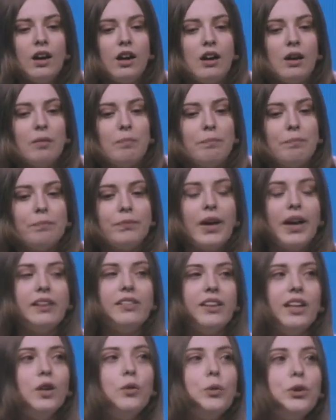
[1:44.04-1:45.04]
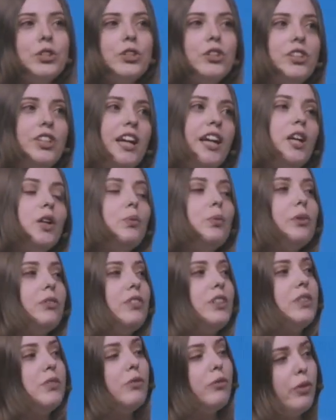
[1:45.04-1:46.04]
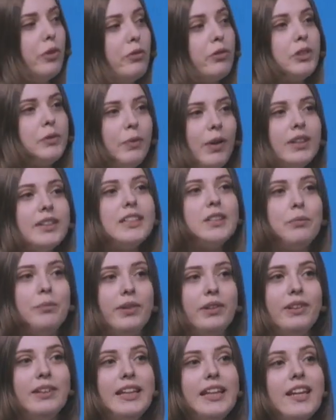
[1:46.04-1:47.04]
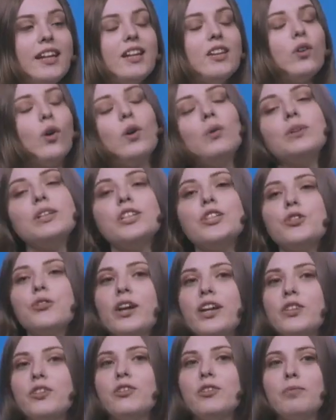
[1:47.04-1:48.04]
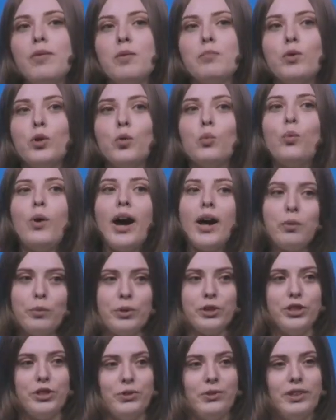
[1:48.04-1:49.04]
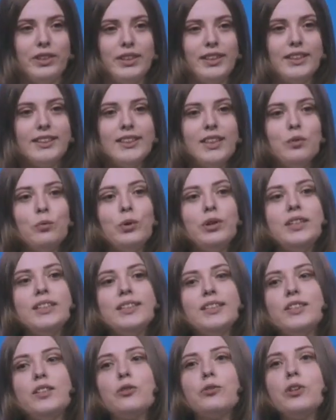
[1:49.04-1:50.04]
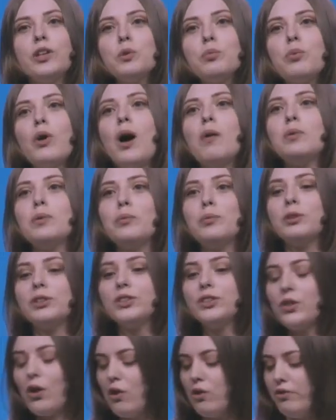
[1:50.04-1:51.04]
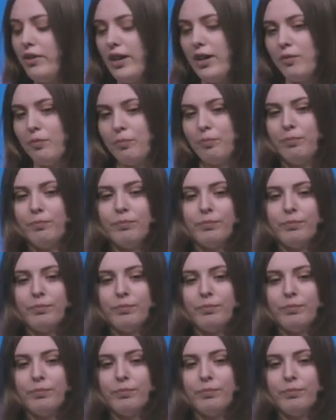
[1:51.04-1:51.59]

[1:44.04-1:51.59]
I think we should take it with responsibility and always try to remember why we're doing this and what is the real problem we're solving.